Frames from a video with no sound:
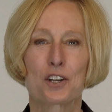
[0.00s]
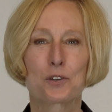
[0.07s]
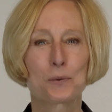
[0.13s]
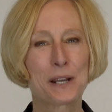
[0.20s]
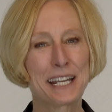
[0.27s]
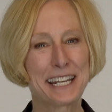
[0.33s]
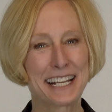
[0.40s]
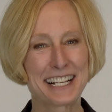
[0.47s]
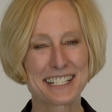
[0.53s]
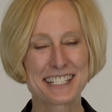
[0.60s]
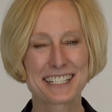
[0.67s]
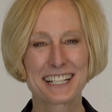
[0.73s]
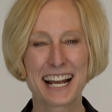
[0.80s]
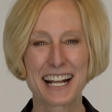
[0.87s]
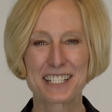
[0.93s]
Greetings,
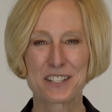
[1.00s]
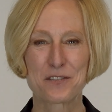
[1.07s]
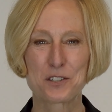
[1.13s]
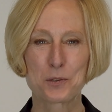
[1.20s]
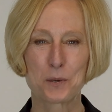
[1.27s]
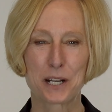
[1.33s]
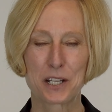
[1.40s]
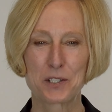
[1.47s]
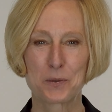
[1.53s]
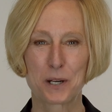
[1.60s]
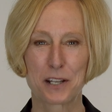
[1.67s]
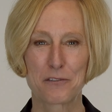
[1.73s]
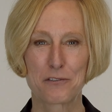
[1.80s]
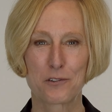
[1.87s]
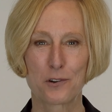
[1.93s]
class of
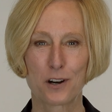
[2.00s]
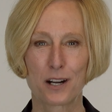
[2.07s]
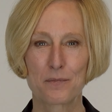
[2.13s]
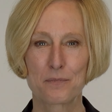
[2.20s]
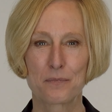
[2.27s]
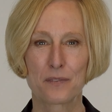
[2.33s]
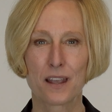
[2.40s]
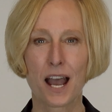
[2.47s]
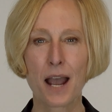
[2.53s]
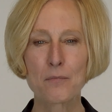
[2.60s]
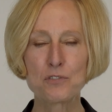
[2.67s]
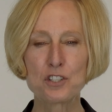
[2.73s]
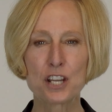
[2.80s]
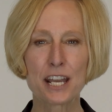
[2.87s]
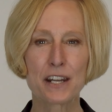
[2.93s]
2024. I'm
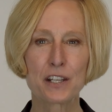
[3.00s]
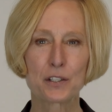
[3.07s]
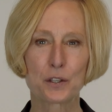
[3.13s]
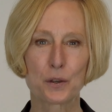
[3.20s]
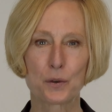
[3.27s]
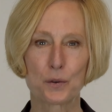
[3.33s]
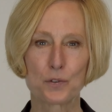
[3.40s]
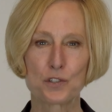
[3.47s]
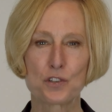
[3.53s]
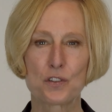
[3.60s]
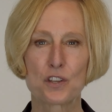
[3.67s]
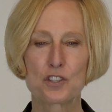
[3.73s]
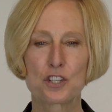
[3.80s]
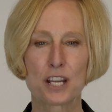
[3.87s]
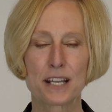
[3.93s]
Janet Gooch,
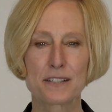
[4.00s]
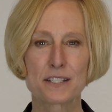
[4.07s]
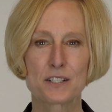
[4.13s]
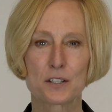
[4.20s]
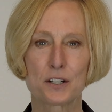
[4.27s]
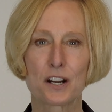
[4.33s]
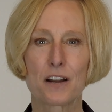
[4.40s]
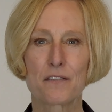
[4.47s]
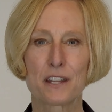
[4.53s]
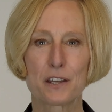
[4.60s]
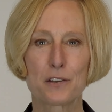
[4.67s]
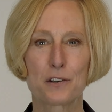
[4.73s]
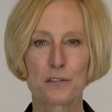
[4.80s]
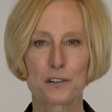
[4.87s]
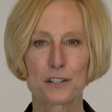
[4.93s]
the Chancellor of the
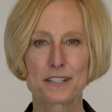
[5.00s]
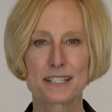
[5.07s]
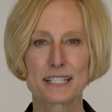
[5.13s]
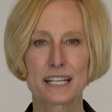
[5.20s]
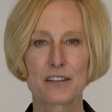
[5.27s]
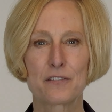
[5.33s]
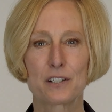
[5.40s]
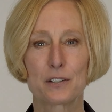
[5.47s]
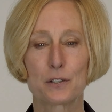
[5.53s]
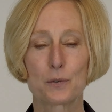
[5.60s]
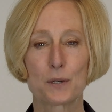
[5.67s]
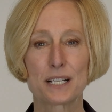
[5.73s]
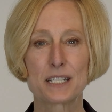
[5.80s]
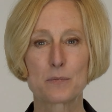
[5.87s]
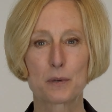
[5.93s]
University of
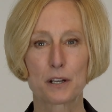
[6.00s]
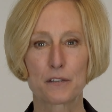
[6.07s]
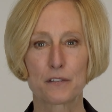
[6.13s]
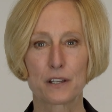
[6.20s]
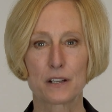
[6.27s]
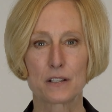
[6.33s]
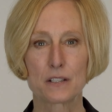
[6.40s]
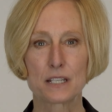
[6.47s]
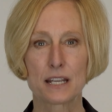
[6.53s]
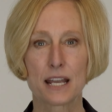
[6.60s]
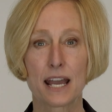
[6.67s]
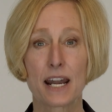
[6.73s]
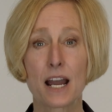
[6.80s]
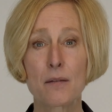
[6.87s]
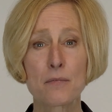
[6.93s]
Illinois Springfield,
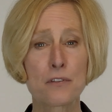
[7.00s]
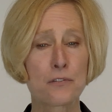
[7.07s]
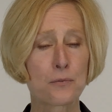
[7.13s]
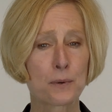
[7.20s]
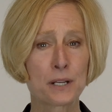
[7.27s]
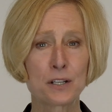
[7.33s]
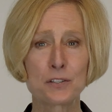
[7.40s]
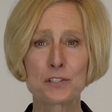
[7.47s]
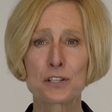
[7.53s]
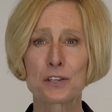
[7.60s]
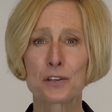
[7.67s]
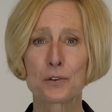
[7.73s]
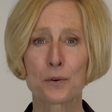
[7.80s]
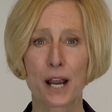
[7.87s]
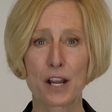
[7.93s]
and I'm thrilled to
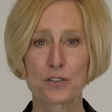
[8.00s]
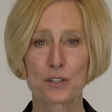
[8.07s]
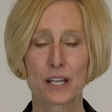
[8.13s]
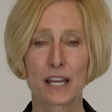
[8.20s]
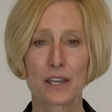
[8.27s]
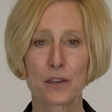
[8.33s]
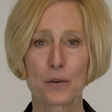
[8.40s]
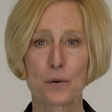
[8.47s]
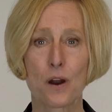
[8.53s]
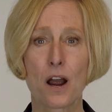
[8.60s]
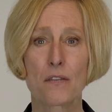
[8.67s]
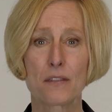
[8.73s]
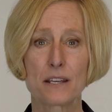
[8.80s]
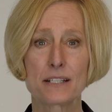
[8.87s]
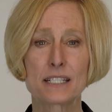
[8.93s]
congratulate you
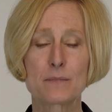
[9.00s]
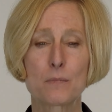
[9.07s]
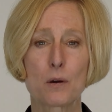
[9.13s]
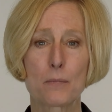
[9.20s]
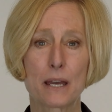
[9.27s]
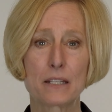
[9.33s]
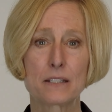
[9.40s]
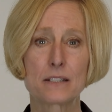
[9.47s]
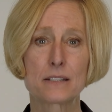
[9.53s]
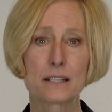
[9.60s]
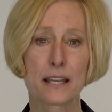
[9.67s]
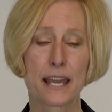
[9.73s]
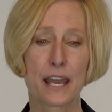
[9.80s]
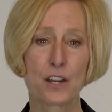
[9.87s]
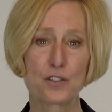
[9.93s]
on this momentous
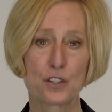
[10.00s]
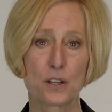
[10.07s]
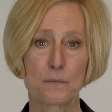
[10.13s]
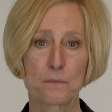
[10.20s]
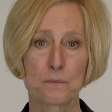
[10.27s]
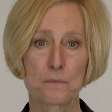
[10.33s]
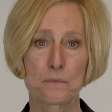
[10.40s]
occasion.